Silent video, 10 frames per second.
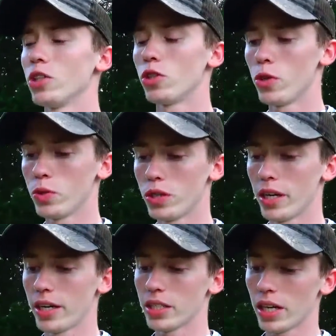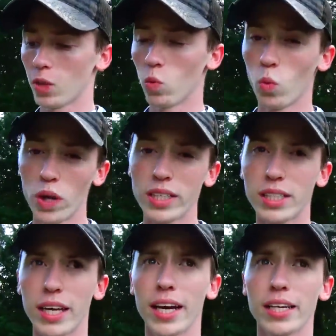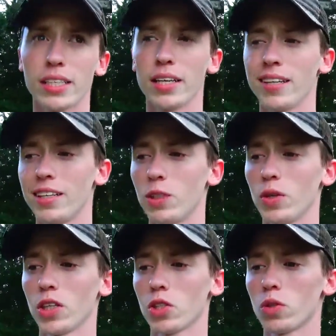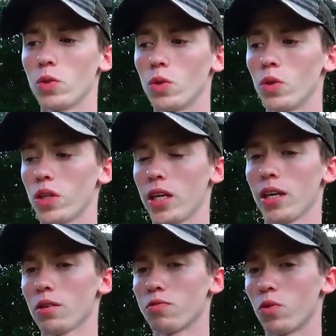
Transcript: Tuesdays, and Wednesdays, and then doing school the other